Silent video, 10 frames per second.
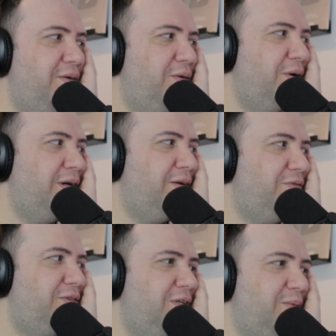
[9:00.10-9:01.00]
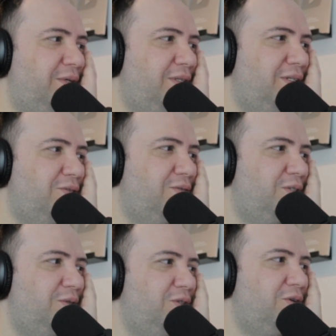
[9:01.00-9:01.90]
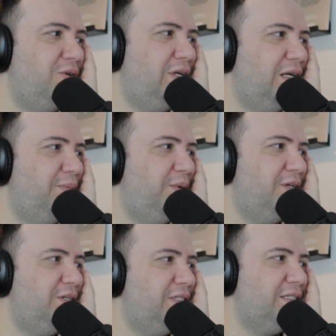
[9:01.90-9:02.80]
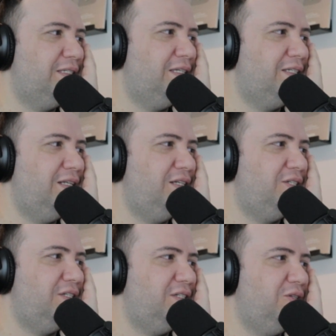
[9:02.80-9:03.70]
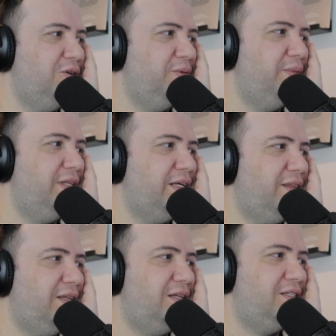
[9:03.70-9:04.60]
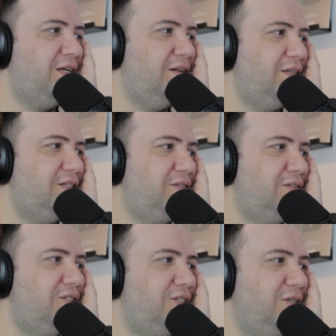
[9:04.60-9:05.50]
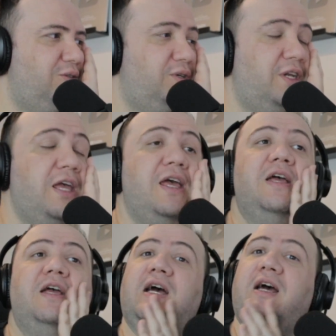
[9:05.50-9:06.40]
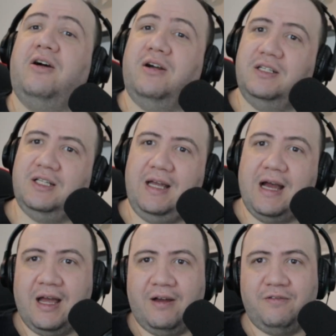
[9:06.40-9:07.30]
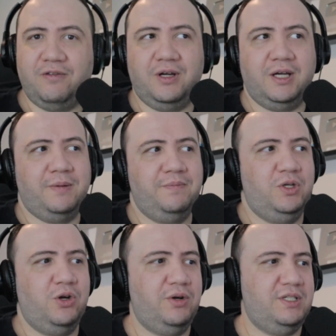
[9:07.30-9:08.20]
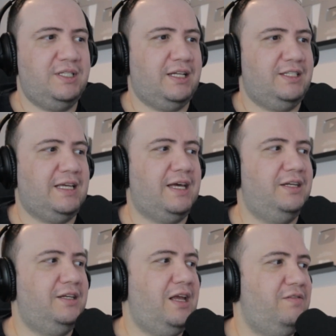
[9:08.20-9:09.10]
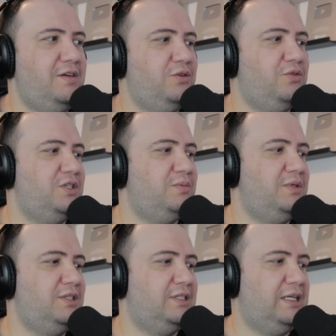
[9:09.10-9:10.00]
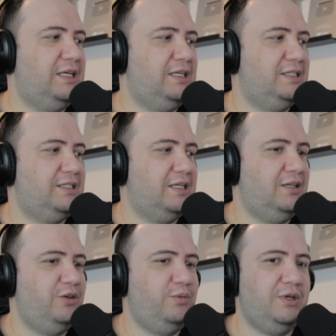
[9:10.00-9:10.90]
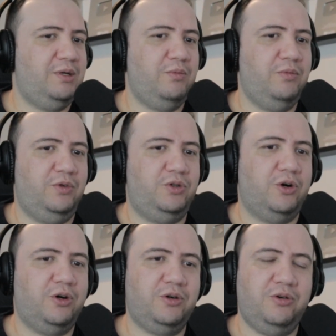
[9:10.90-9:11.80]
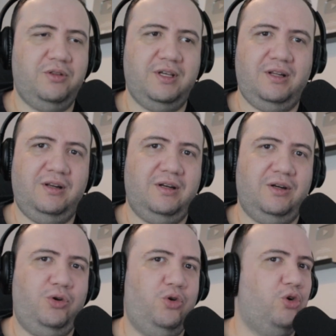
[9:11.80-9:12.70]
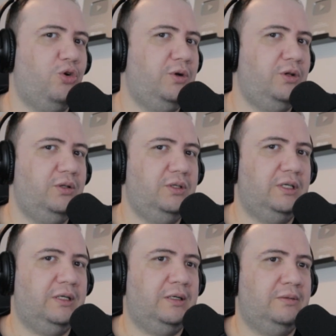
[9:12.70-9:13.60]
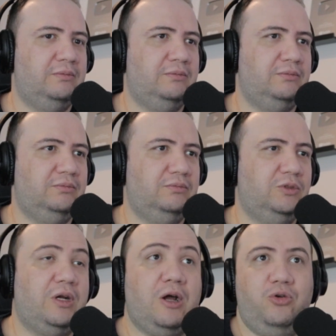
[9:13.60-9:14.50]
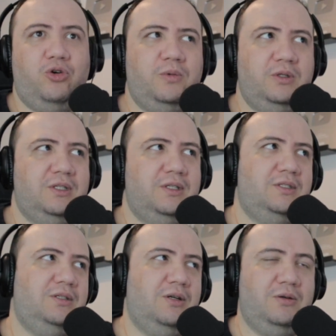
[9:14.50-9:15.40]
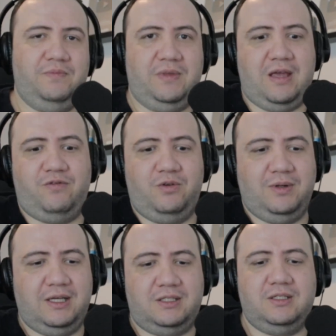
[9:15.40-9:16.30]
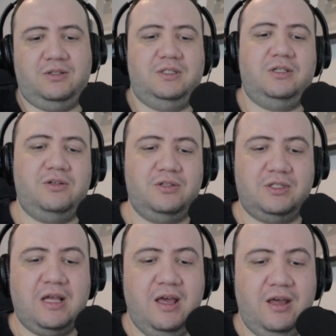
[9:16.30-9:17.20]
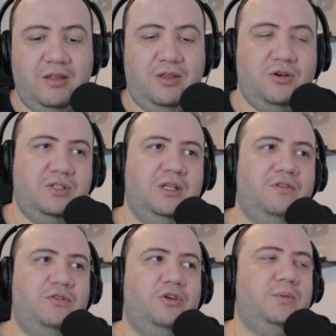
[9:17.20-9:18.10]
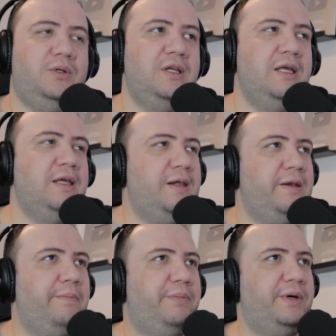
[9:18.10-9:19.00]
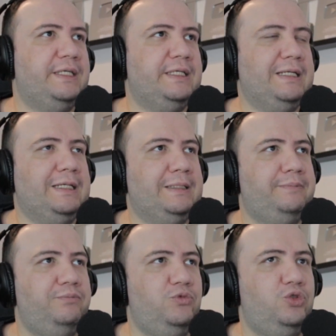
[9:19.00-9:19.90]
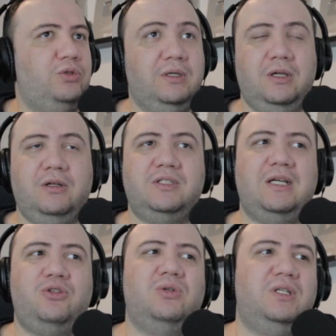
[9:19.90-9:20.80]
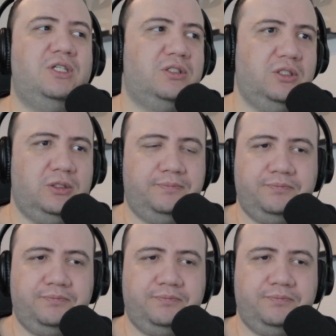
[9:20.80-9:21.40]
know how to feel about this Christmas story, because Cecilia just told me that they tell this to children. And honestly, I have noticed that Scandinavian Christmas is a little bit darker than normal. Well, not normal, because, every place considers their stuff normal. But I'll say traditional